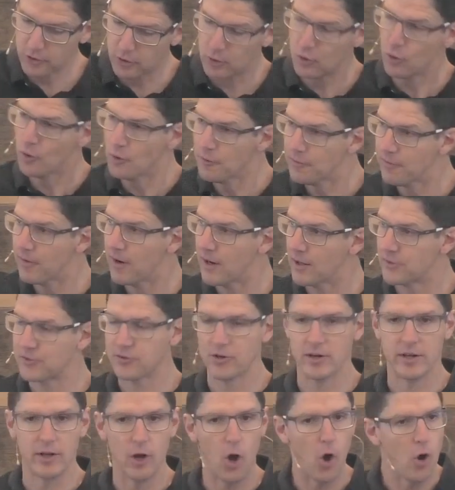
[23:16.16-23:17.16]
glorifies
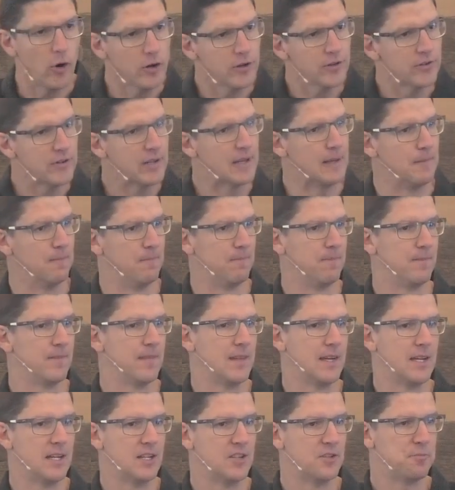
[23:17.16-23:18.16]
God. It honors Him.
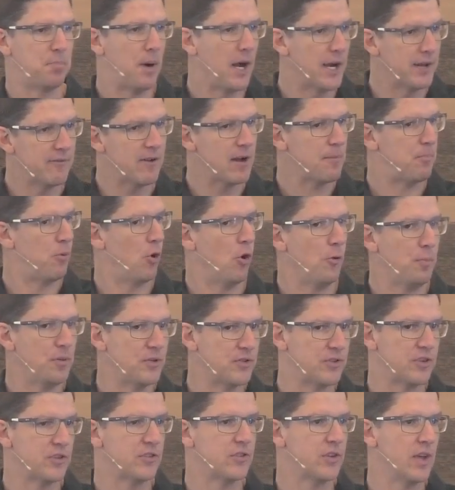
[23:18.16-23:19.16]
It's part of our
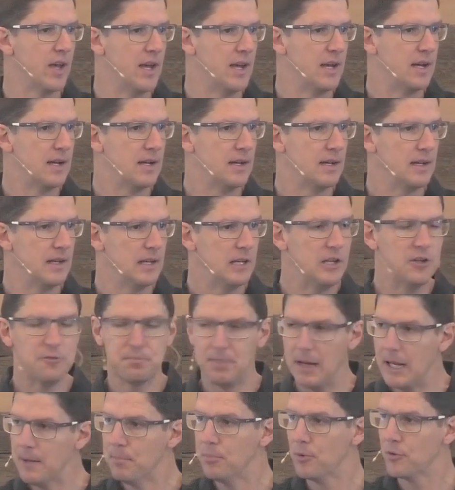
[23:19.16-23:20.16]
purpose as His
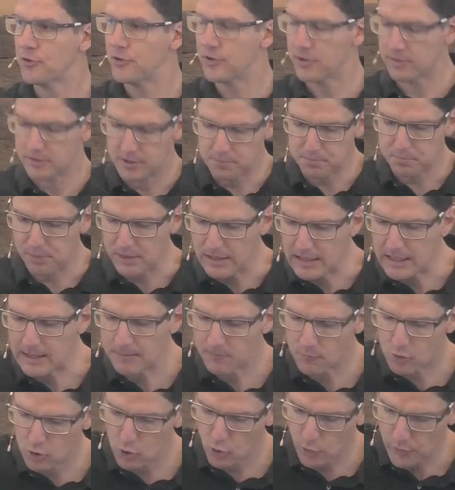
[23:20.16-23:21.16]
people to, to bring
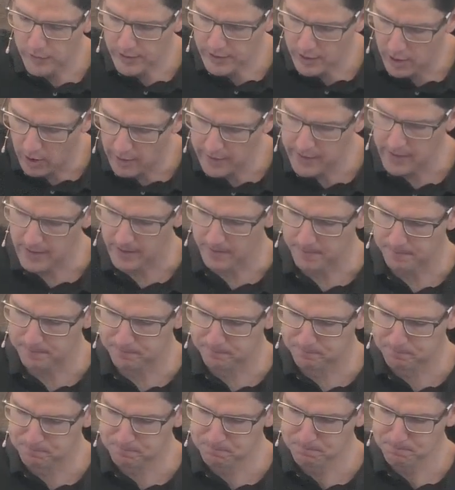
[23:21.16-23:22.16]
Him glory and honor.
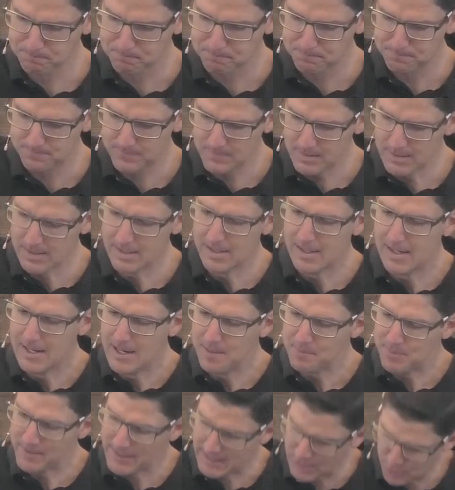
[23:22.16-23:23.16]

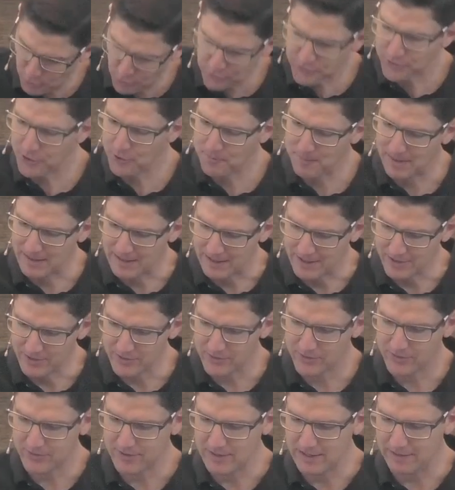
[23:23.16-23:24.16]
But that also
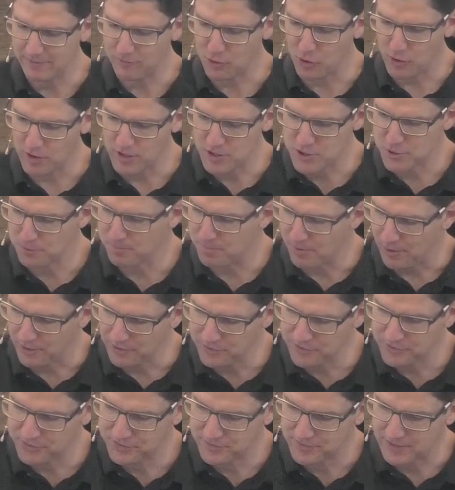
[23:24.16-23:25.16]
means, if God is your
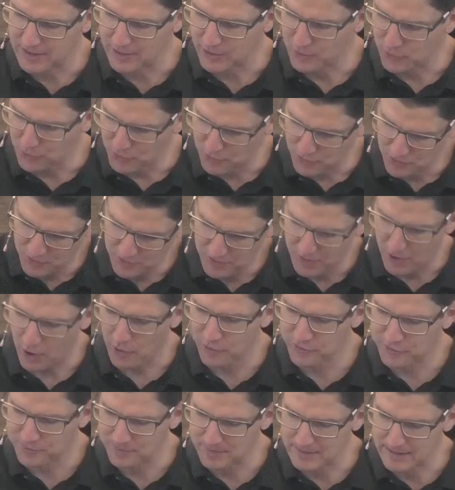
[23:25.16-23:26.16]
boss, that you're
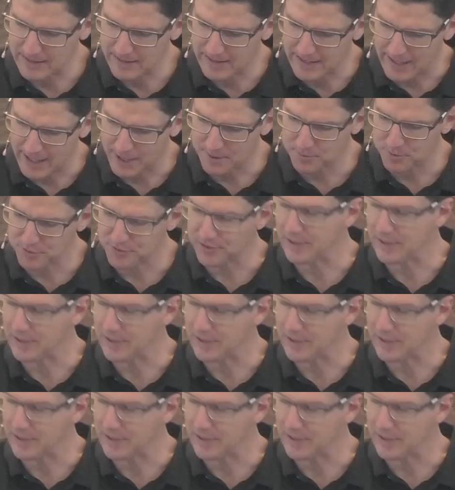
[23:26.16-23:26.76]
ultimately accountable